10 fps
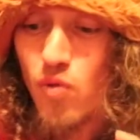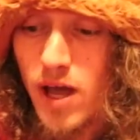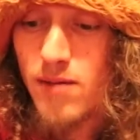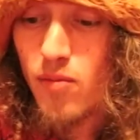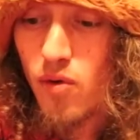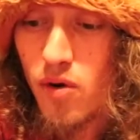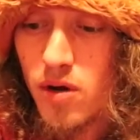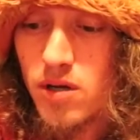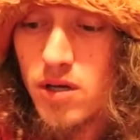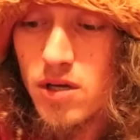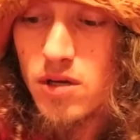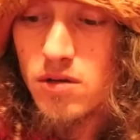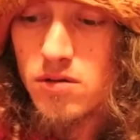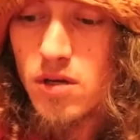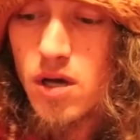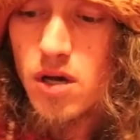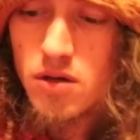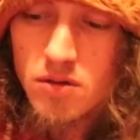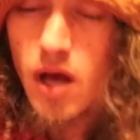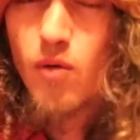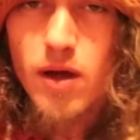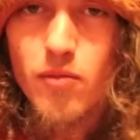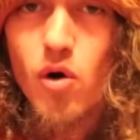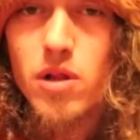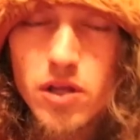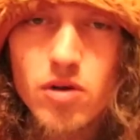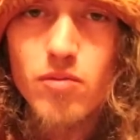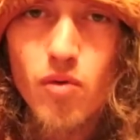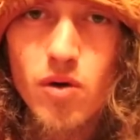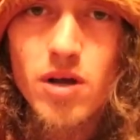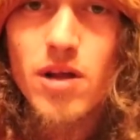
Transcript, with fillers: way more uh, not way more, a little more